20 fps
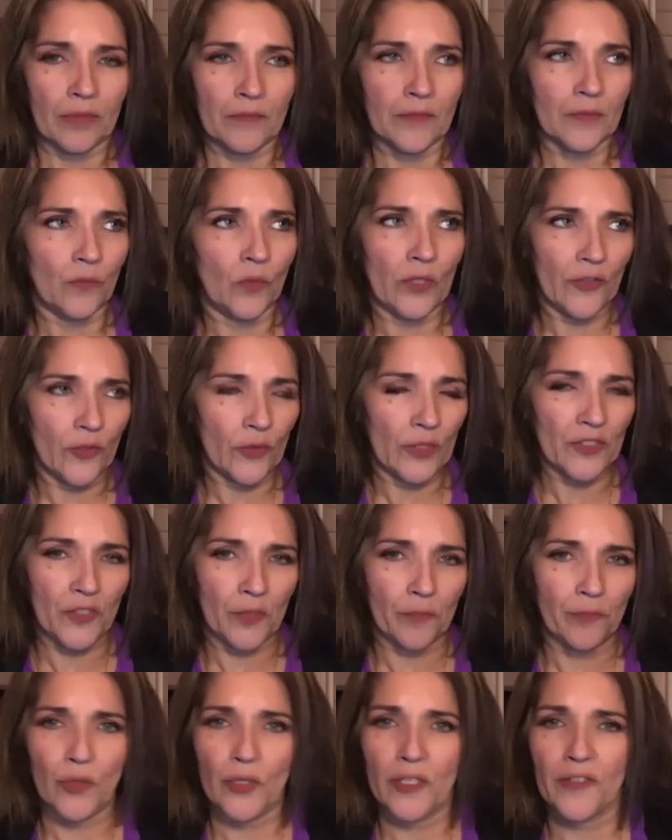whether it's a
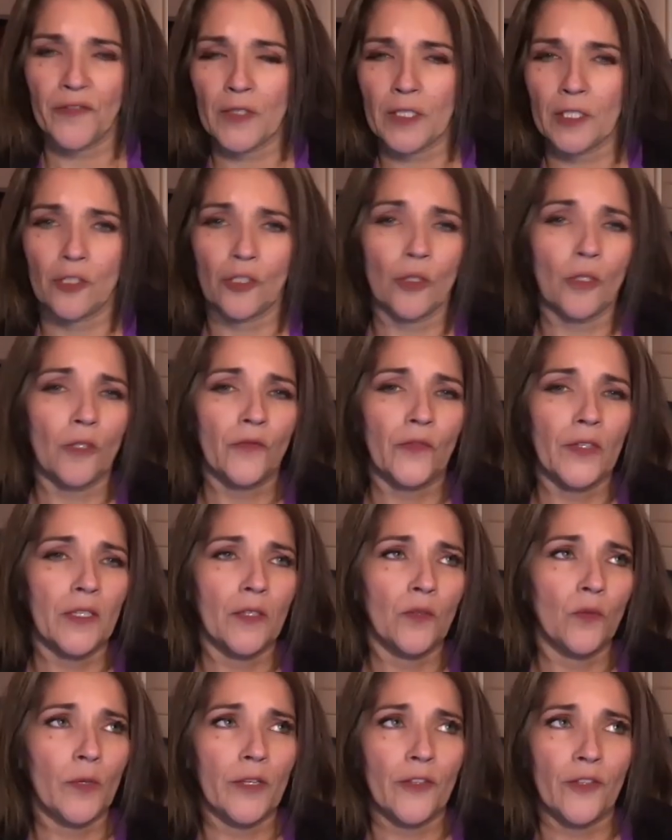boyfriend
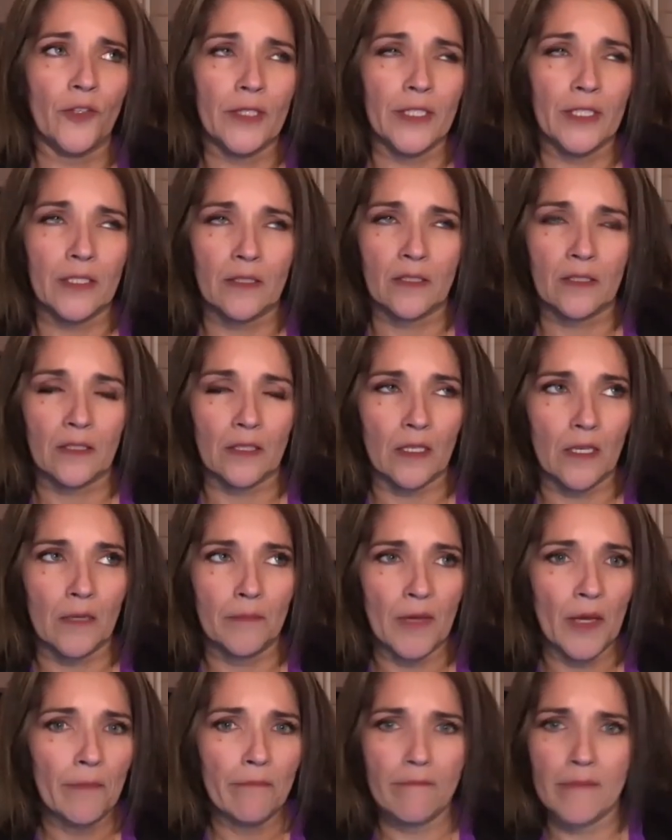girlfriend whether it's um,
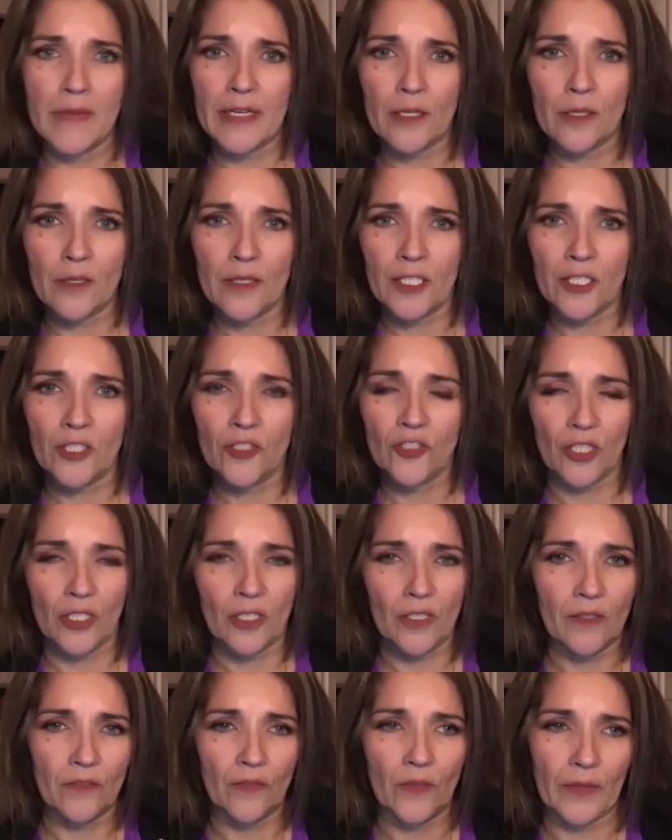a marriage
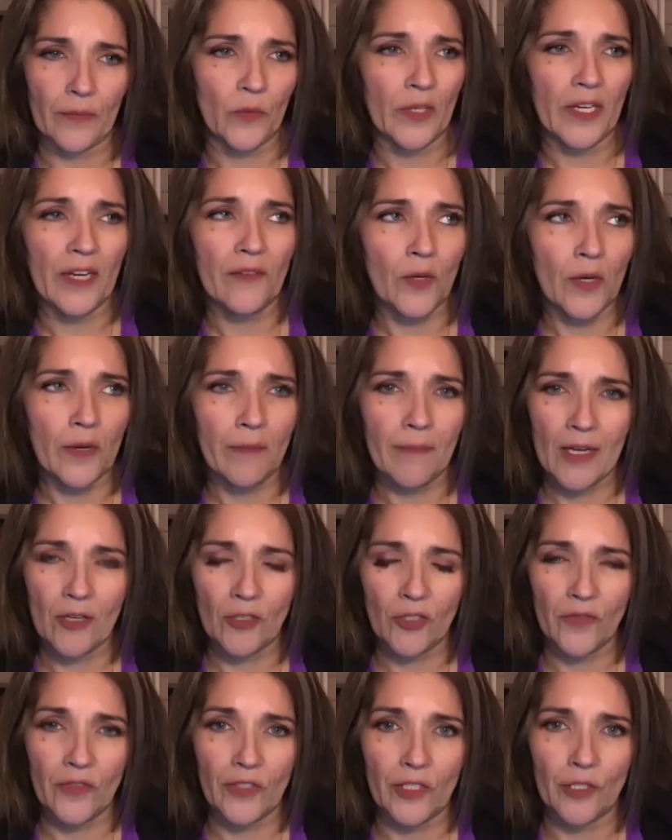of whatever amount
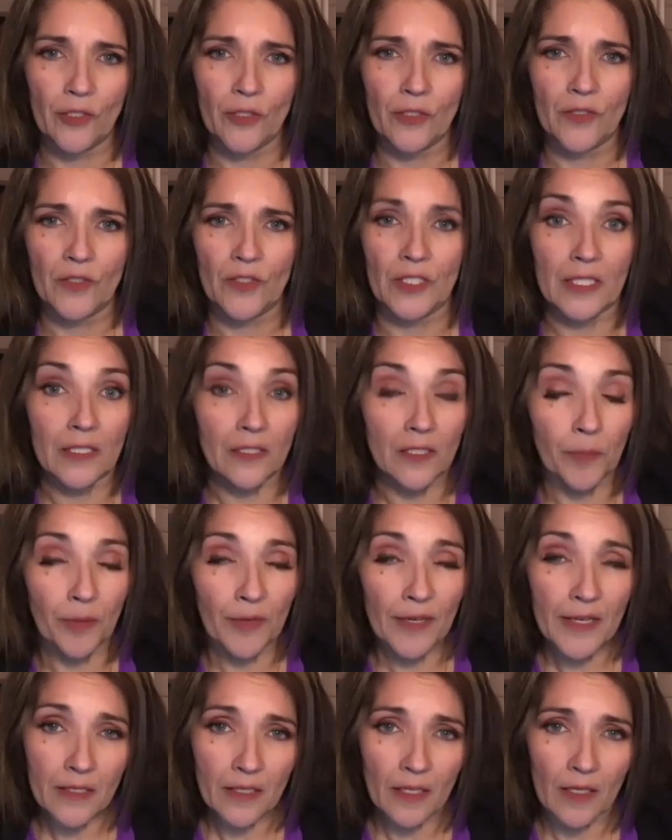of years it's a
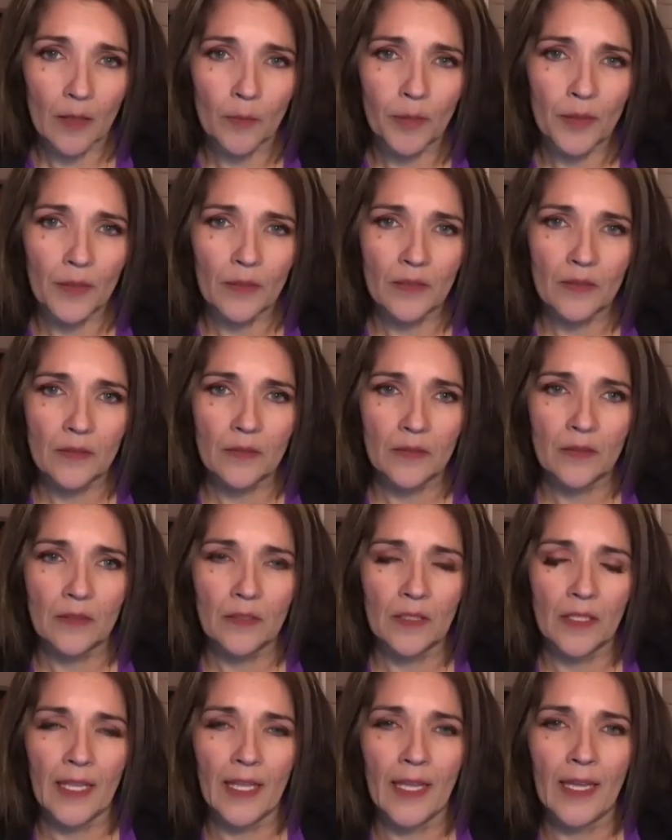breakup
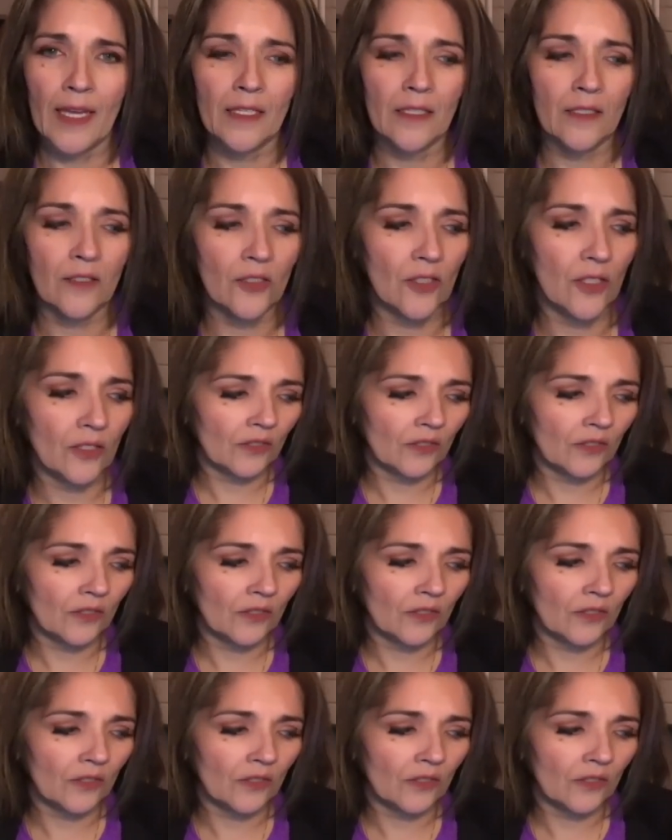and